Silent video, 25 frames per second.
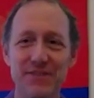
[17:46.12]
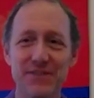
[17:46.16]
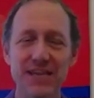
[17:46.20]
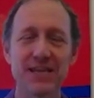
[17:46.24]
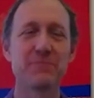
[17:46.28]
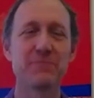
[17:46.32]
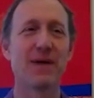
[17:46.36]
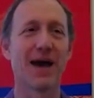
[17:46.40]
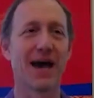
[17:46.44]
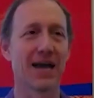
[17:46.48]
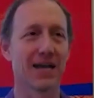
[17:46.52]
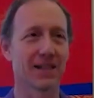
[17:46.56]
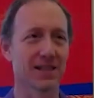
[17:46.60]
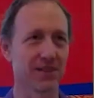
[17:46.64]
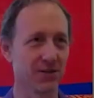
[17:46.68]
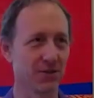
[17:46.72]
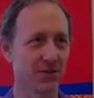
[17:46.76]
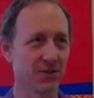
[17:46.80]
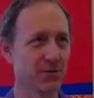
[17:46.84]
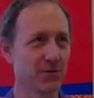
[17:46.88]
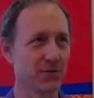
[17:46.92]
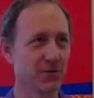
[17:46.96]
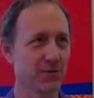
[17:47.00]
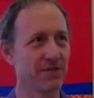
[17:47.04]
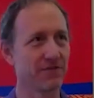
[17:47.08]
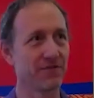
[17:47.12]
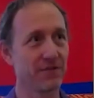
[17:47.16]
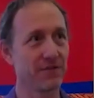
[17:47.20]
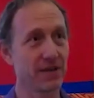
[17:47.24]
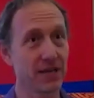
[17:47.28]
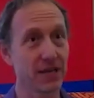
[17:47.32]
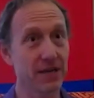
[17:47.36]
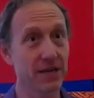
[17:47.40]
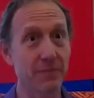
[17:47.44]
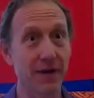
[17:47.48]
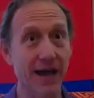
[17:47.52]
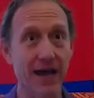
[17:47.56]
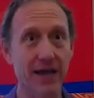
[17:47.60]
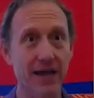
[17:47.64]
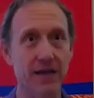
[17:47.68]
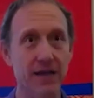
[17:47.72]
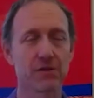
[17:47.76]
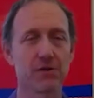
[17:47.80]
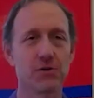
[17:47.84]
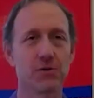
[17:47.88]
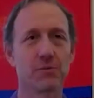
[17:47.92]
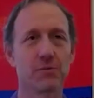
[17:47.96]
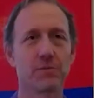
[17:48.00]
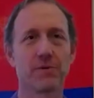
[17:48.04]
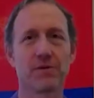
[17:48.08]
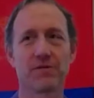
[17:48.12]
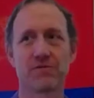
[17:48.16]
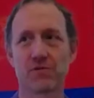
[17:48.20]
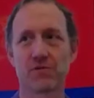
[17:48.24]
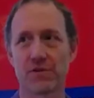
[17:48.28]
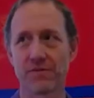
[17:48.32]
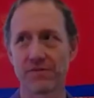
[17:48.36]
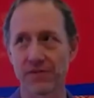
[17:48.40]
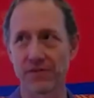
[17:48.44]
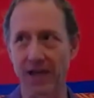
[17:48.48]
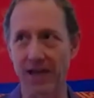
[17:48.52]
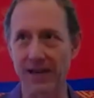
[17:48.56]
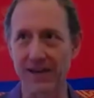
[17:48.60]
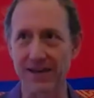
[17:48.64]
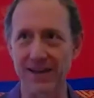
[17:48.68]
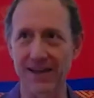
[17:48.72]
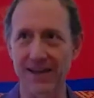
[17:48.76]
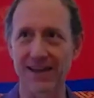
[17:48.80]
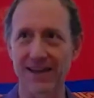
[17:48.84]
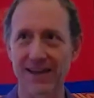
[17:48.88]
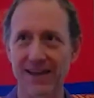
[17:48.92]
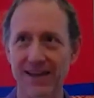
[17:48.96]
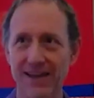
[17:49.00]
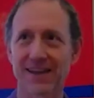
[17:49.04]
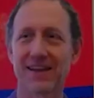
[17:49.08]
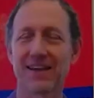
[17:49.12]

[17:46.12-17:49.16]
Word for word: feedback loop, a feedback loop of reflecting